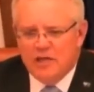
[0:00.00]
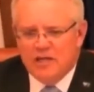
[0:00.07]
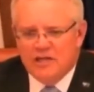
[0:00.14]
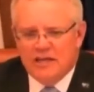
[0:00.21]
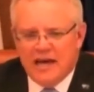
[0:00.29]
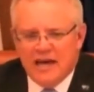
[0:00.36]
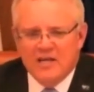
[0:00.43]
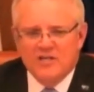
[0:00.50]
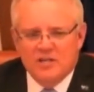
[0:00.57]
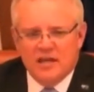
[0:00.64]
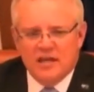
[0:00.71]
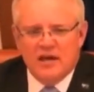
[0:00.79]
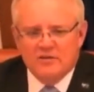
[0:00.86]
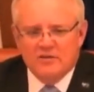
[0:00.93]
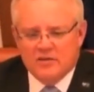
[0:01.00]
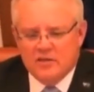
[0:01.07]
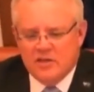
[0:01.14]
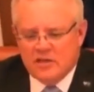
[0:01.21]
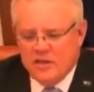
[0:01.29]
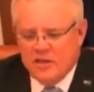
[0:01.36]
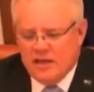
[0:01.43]
We engage in
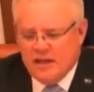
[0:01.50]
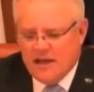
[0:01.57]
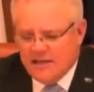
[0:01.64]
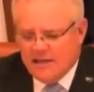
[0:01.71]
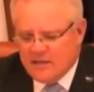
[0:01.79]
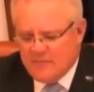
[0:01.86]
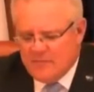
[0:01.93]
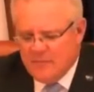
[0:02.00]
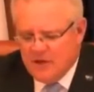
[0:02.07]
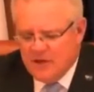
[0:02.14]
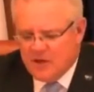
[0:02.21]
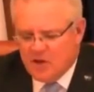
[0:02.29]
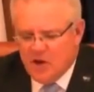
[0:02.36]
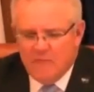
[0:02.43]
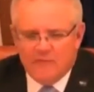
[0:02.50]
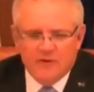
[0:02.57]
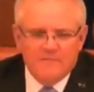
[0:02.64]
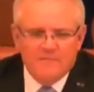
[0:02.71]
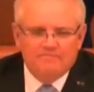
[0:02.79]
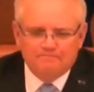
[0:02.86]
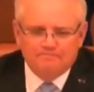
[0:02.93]
those as
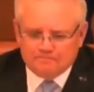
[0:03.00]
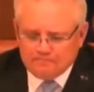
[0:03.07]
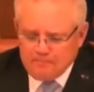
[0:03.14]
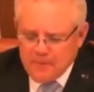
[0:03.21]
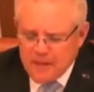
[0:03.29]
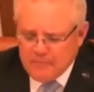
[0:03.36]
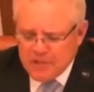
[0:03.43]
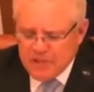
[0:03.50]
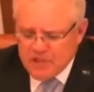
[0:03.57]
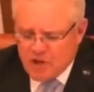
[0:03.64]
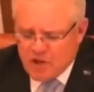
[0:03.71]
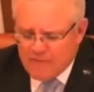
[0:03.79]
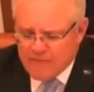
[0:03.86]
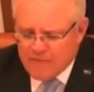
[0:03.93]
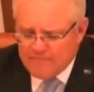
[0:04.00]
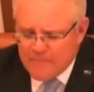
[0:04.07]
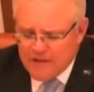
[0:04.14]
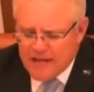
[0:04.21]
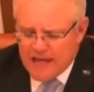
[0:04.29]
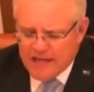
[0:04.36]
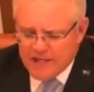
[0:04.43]
confident but
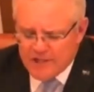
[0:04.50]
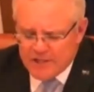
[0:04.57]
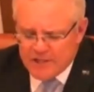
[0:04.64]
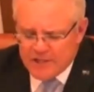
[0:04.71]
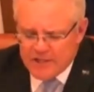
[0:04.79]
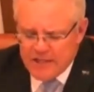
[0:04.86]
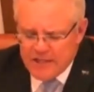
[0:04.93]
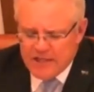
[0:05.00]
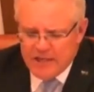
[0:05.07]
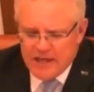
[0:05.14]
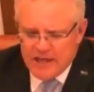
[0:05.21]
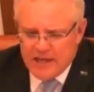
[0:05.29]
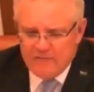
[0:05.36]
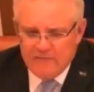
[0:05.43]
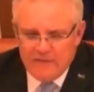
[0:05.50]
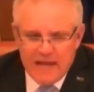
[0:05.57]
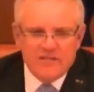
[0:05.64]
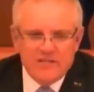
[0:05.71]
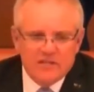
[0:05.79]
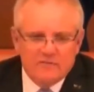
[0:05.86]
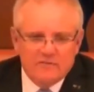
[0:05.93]
sovereign nations,
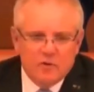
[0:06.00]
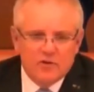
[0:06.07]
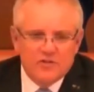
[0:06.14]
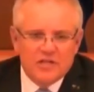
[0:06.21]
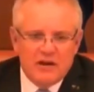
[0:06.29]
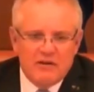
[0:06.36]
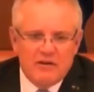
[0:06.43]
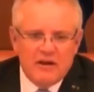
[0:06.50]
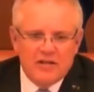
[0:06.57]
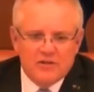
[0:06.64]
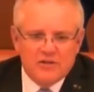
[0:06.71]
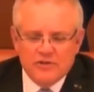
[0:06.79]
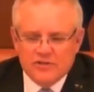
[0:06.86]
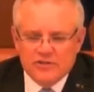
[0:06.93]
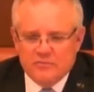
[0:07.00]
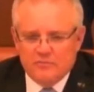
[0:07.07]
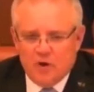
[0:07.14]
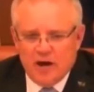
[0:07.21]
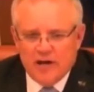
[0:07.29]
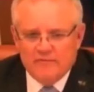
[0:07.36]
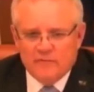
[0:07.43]
advancing, of course, our own
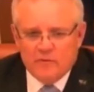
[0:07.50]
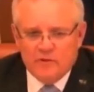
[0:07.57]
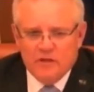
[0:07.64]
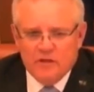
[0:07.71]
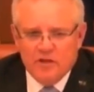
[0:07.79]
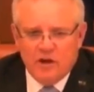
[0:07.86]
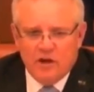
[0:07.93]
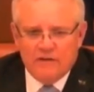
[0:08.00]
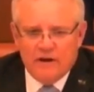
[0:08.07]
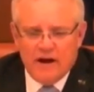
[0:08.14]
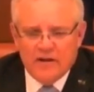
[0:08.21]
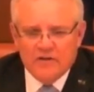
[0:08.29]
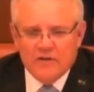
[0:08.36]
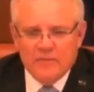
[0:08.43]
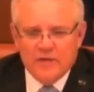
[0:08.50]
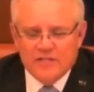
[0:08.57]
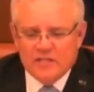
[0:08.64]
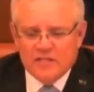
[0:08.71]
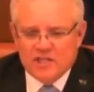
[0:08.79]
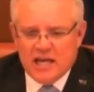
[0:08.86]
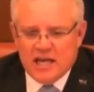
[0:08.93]
interests and mindful of our own
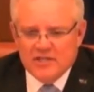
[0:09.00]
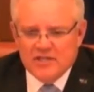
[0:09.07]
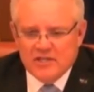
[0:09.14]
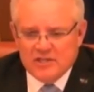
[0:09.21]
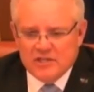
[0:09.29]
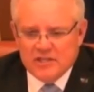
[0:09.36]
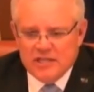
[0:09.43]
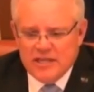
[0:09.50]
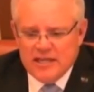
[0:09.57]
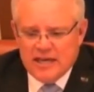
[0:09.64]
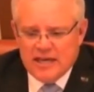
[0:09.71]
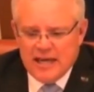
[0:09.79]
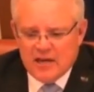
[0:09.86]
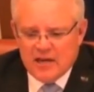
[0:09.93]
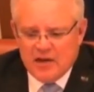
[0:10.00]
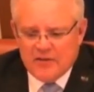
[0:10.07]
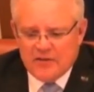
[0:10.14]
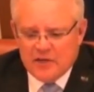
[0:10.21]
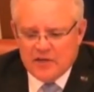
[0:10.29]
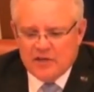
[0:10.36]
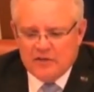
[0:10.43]
domestic challenges. And
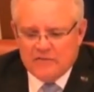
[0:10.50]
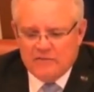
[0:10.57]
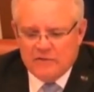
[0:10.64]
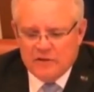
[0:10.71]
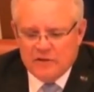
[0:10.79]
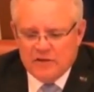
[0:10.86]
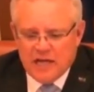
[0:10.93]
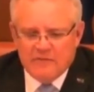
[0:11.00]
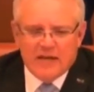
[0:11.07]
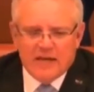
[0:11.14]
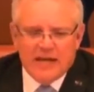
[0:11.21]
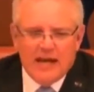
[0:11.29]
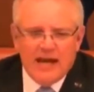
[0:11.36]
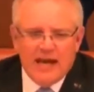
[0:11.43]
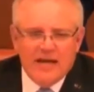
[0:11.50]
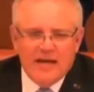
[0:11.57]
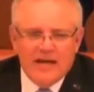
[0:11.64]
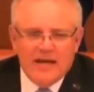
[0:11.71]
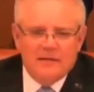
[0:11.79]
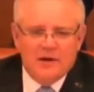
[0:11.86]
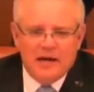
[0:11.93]
I think you've navigated
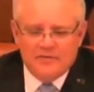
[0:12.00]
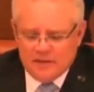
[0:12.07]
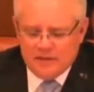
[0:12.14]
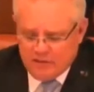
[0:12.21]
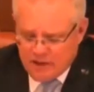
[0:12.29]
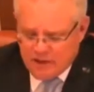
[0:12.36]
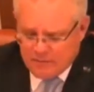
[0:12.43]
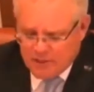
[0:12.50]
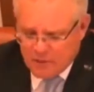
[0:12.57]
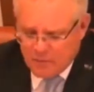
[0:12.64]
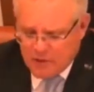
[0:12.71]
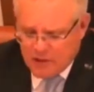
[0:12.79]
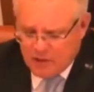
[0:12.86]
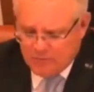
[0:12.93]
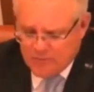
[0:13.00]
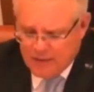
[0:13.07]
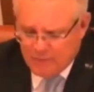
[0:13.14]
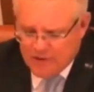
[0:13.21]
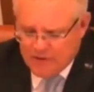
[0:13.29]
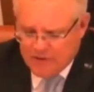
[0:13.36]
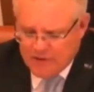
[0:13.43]
that path incredibly well,
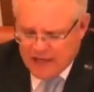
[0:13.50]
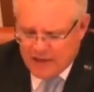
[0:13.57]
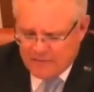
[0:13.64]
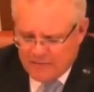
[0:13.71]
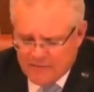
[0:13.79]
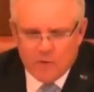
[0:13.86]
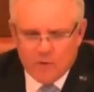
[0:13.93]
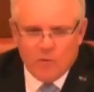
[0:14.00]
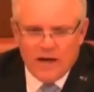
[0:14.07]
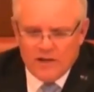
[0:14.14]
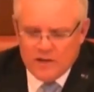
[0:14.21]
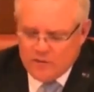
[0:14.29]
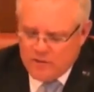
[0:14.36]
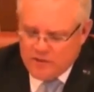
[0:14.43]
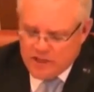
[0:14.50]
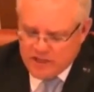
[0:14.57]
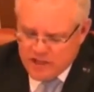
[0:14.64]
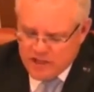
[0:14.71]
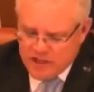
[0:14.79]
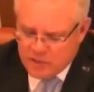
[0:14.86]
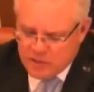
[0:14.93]
and we thank you for the way you
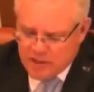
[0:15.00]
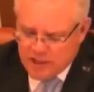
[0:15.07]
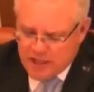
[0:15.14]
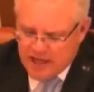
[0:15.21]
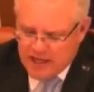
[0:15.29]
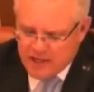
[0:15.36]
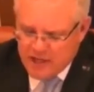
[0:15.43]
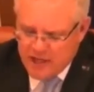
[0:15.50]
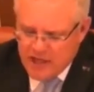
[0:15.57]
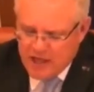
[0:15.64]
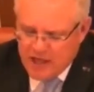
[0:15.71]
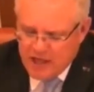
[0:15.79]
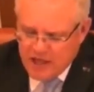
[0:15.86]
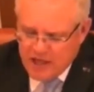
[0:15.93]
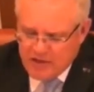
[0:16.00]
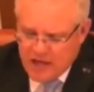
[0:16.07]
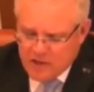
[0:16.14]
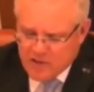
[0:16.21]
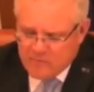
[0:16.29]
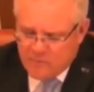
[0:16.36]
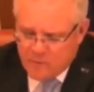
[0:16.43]
continue to engage
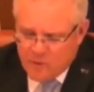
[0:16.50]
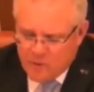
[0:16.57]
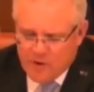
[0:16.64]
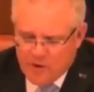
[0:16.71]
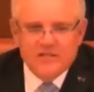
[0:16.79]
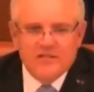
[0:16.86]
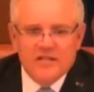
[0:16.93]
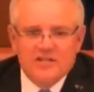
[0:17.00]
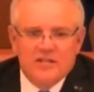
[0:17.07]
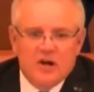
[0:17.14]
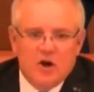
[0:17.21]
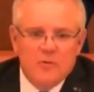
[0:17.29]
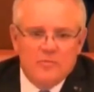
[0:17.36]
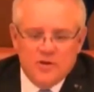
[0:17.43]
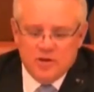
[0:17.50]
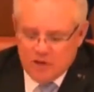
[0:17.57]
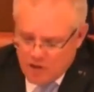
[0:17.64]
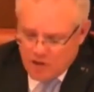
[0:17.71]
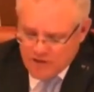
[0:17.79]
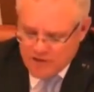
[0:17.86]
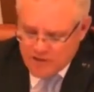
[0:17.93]
in those fora in such an
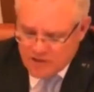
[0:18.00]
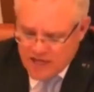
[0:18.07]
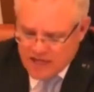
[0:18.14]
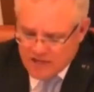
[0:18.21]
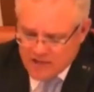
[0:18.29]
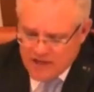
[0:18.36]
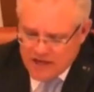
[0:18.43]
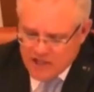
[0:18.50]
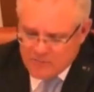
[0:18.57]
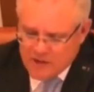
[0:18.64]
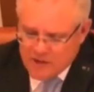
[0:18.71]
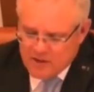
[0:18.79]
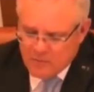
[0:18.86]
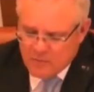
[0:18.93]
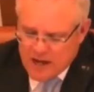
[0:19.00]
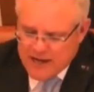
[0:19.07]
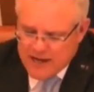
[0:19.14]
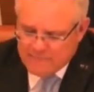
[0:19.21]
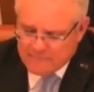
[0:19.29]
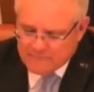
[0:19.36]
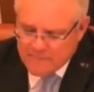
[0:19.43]
open and honest and transparent
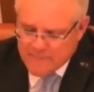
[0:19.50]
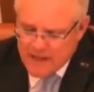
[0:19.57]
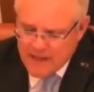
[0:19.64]
way.